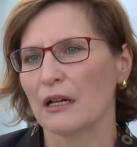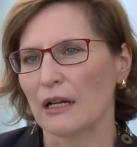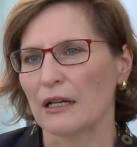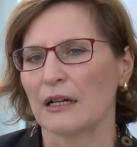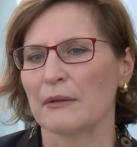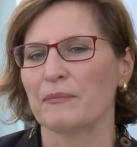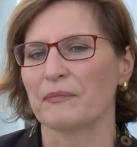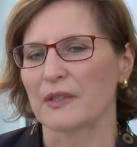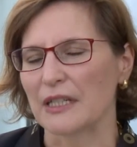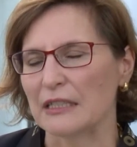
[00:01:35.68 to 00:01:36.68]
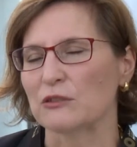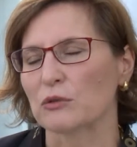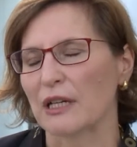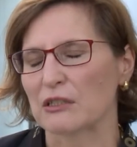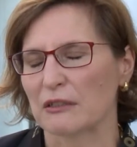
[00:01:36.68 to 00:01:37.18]
In
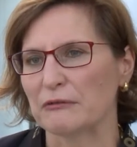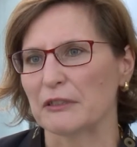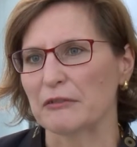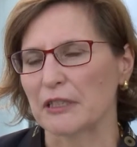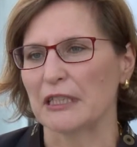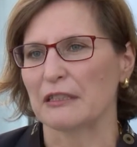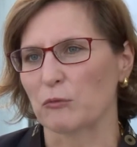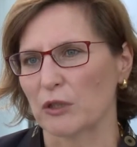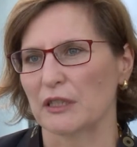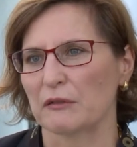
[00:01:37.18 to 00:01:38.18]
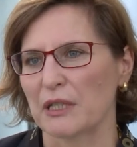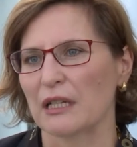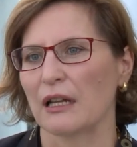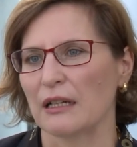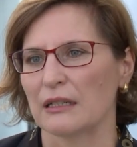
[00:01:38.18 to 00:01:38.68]
2015, what they
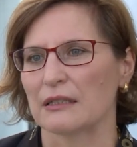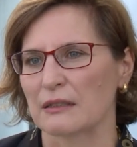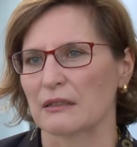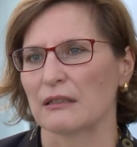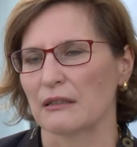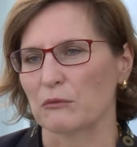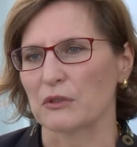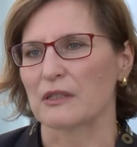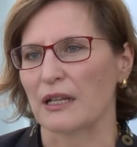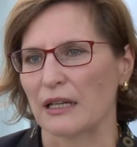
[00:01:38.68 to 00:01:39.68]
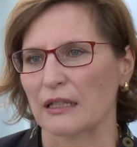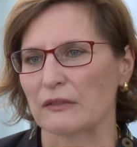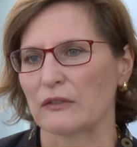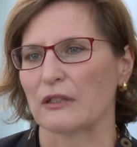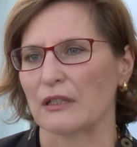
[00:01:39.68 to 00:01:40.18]
realized was that
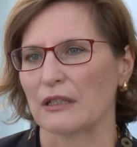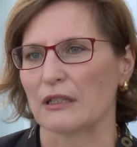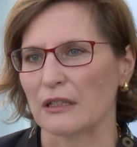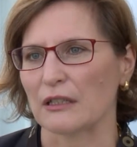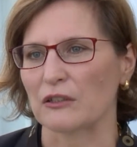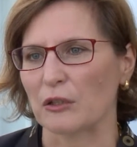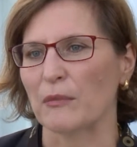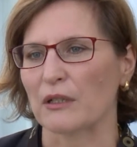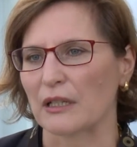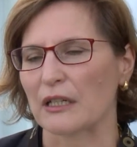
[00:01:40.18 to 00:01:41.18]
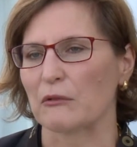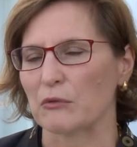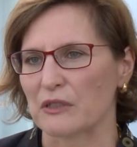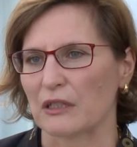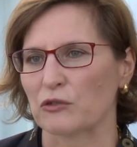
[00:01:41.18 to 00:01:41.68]
the market
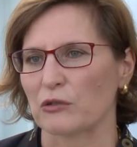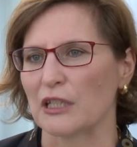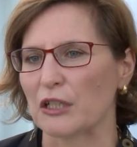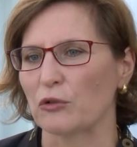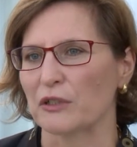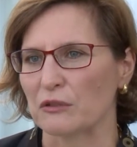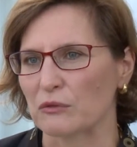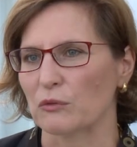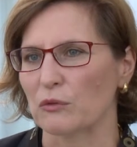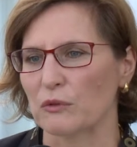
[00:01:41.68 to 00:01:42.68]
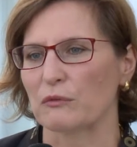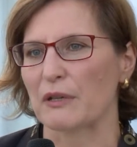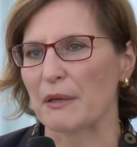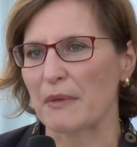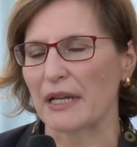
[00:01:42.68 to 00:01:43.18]
was actually going to
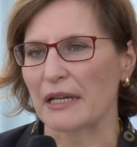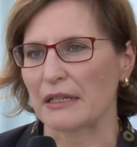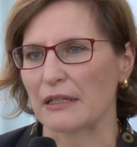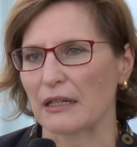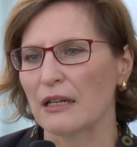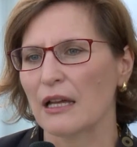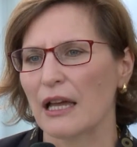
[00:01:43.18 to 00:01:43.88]
remain